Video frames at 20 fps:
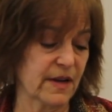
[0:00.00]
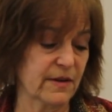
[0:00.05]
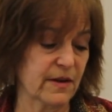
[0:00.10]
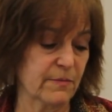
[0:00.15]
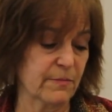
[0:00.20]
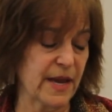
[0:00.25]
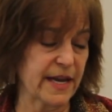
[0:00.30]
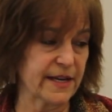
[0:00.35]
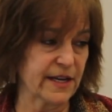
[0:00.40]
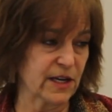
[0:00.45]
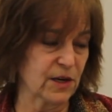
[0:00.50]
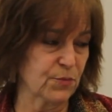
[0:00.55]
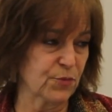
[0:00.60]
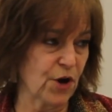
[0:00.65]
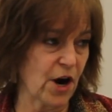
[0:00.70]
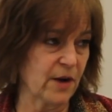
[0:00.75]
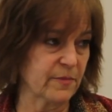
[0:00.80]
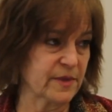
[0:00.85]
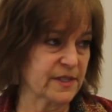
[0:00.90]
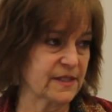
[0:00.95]
making a
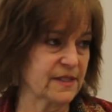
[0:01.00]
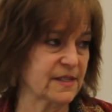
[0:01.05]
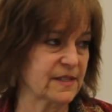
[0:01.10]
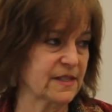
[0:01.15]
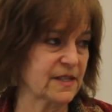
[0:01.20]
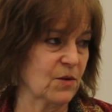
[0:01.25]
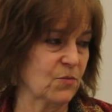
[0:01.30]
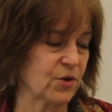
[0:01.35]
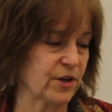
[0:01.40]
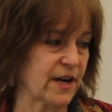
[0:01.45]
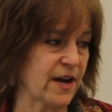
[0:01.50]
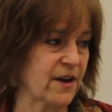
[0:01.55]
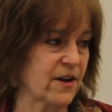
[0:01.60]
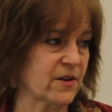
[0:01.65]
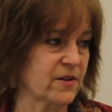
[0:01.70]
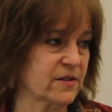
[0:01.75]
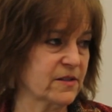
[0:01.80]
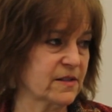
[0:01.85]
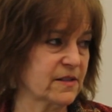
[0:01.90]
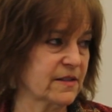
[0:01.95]
promise to someone
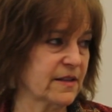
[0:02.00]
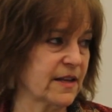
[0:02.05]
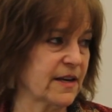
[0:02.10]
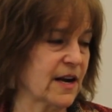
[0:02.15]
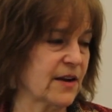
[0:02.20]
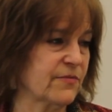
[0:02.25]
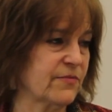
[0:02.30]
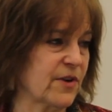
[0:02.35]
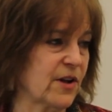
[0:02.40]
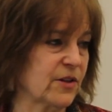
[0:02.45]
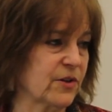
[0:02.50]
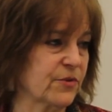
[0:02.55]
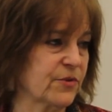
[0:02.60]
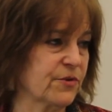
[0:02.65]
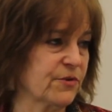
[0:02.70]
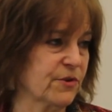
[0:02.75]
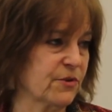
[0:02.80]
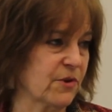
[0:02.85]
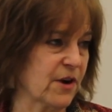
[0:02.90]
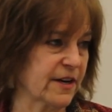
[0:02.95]
else, that I follow
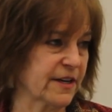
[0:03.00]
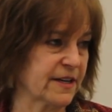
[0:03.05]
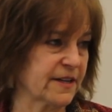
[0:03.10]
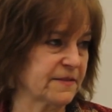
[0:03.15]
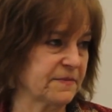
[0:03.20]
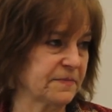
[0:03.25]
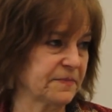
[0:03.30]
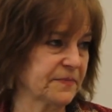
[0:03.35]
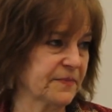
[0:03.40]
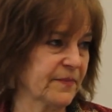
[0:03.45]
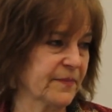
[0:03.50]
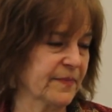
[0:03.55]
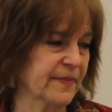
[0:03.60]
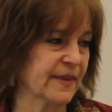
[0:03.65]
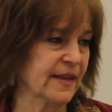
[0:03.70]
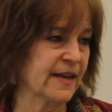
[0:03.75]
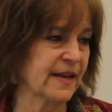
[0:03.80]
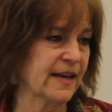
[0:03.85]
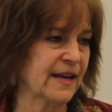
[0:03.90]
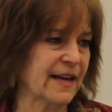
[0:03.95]
through on it.
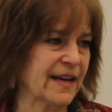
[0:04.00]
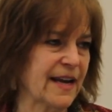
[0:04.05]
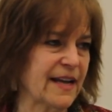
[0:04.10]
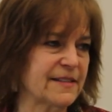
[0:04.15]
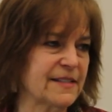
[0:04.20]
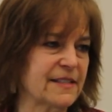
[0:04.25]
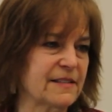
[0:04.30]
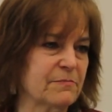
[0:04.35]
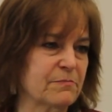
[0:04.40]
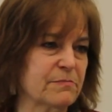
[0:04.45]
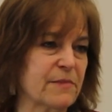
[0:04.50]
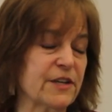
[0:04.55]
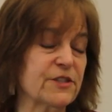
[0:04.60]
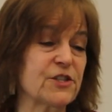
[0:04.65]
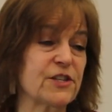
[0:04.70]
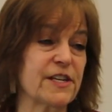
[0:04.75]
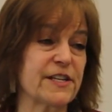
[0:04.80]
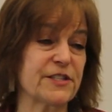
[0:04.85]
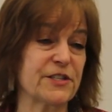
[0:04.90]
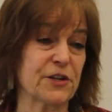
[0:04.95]
It's
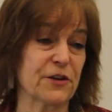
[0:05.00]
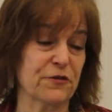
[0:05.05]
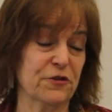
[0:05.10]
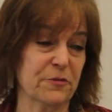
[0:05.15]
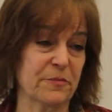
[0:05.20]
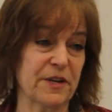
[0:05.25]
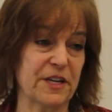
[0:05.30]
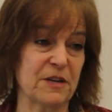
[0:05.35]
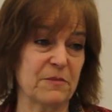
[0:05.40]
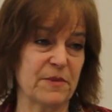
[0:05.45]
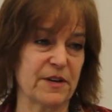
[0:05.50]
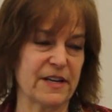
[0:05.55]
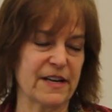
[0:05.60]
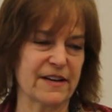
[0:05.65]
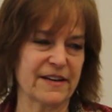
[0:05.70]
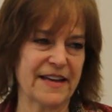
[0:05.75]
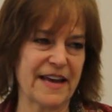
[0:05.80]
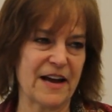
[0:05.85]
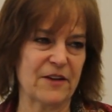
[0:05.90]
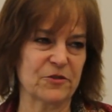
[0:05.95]
much easier for me to be
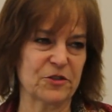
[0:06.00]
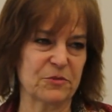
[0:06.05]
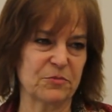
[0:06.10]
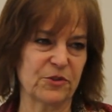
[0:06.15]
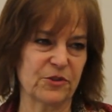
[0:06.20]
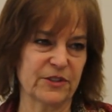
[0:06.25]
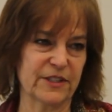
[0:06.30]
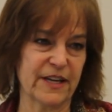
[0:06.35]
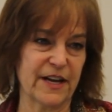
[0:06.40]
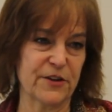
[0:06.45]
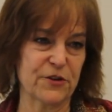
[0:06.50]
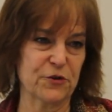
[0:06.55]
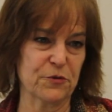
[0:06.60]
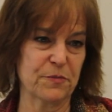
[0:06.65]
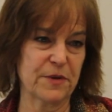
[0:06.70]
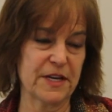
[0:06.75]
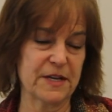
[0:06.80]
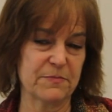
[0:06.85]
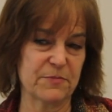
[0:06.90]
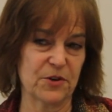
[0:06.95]
accountable to other
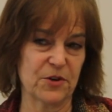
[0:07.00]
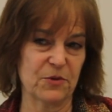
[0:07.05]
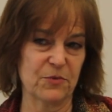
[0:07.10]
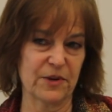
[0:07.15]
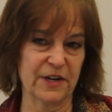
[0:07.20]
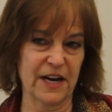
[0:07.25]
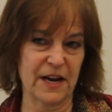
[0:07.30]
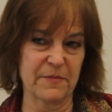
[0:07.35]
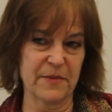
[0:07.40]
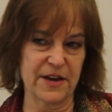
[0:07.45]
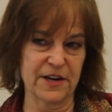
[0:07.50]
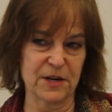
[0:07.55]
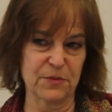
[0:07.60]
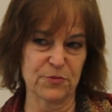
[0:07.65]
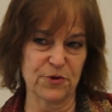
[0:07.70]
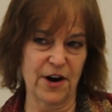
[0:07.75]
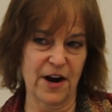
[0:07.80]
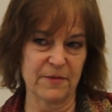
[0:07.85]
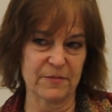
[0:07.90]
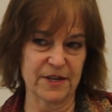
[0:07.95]
people when I make a
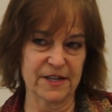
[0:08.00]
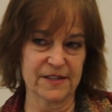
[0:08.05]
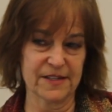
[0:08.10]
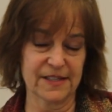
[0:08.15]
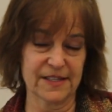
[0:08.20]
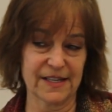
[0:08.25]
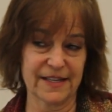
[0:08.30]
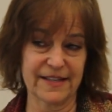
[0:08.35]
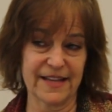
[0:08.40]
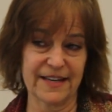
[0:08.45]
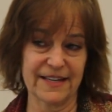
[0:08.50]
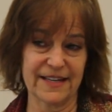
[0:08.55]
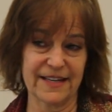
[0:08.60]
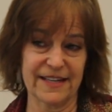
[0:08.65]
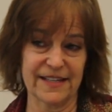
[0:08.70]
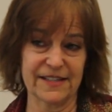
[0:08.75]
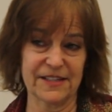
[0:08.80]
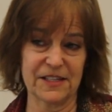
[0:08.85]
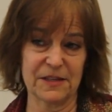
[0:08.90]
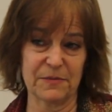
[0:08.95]
promise than it
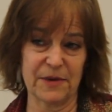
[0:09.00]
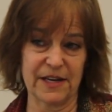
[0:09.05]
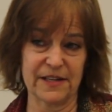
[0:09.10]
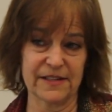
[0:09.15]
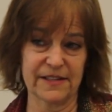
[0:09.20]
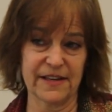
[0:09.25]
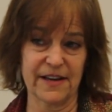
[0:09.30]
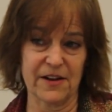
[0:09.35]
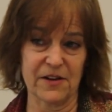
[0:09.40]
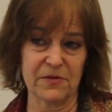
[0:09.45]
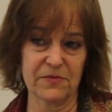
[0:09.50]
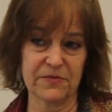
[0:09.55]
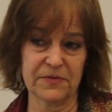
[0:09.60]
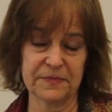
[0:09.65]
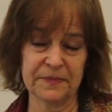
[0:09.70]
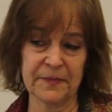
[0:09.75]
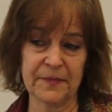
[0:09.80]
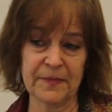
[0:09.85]
is to myself.